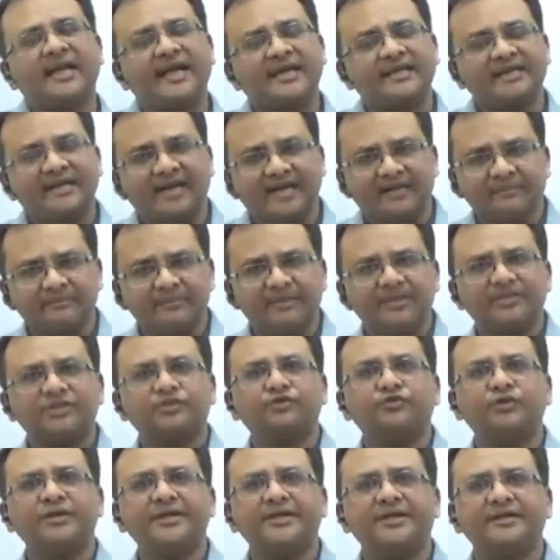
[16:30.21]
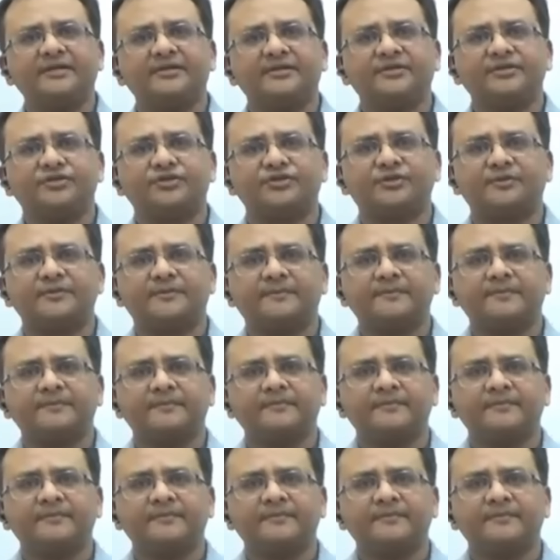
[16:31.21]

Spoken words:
and administrators.